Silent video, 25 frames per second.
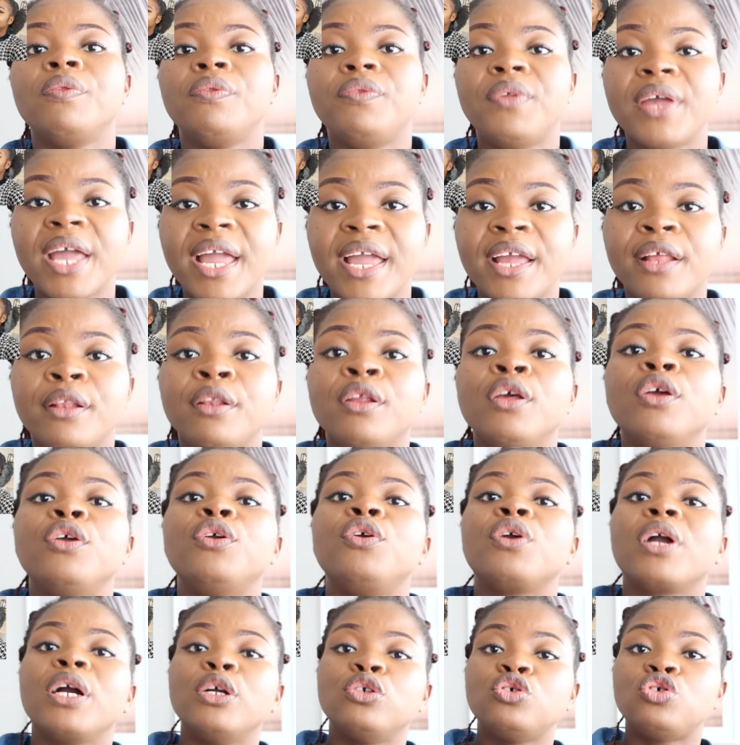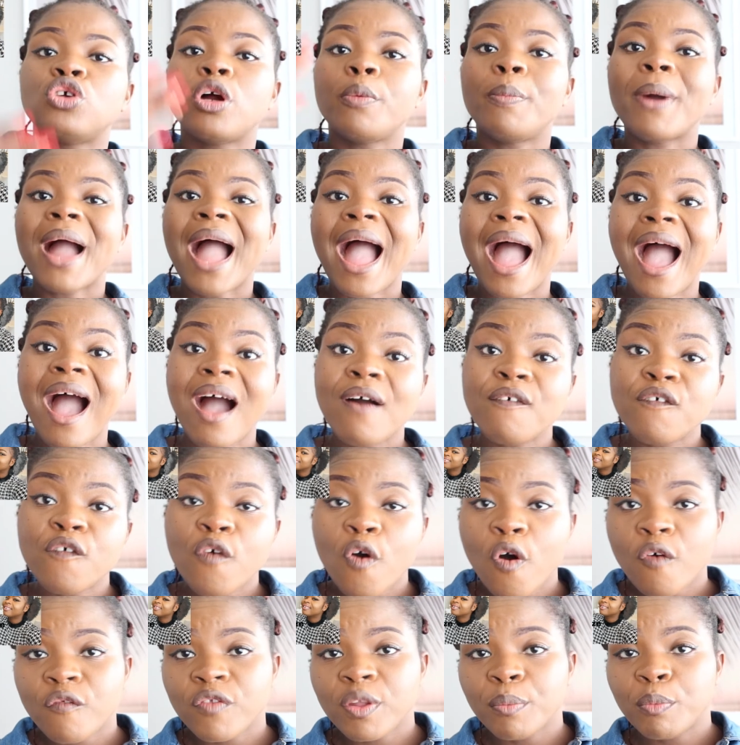then you can drop half
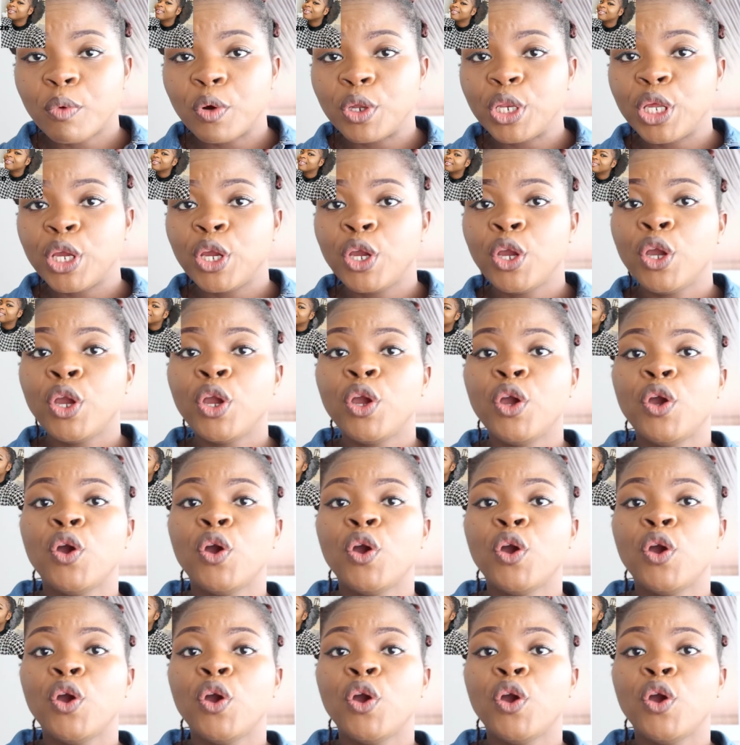of the money,